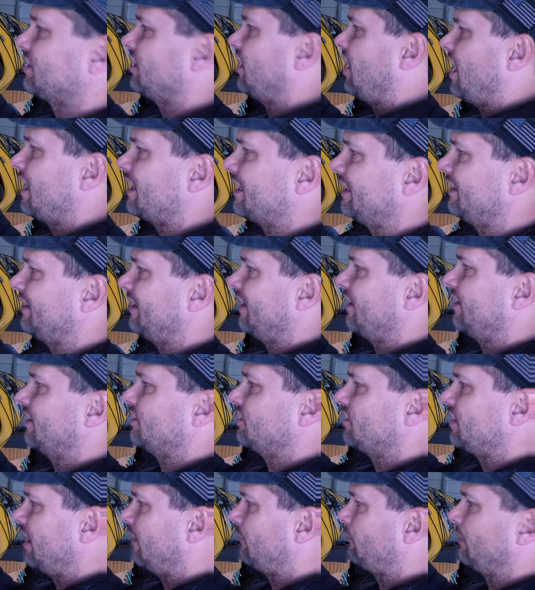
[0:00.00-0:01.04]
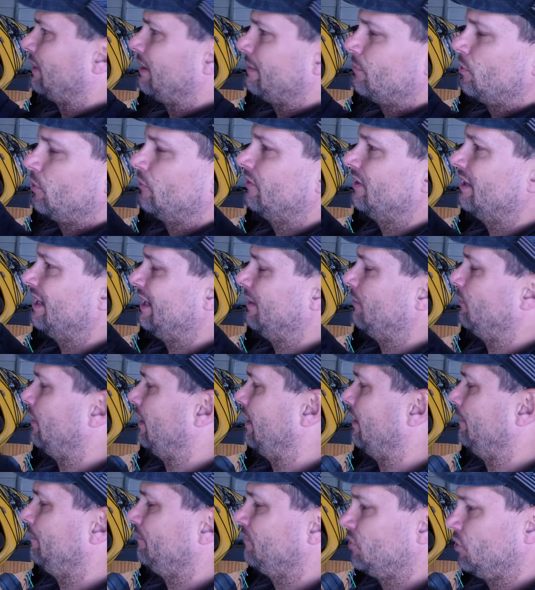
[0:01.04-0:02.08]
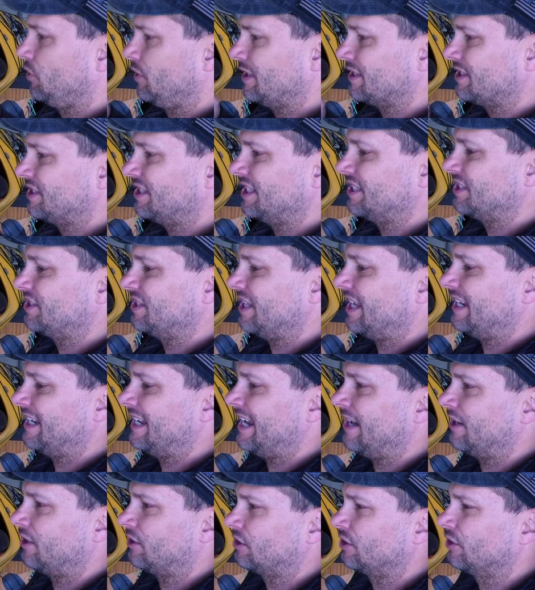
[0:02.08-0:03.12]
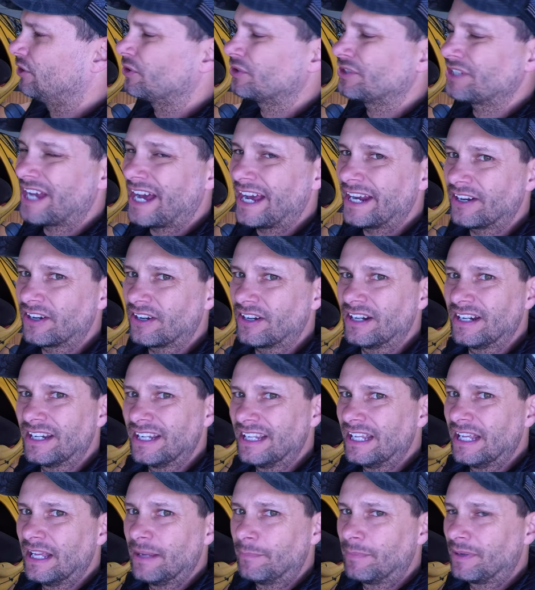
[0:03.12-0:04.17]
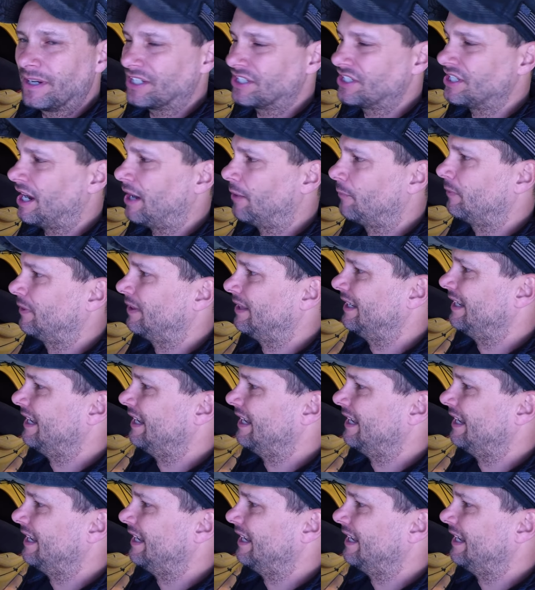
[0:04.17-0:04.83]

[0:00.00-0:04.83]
locked in there. It's not really moving anywhere. You can cinch that down a little tighter, but it's not really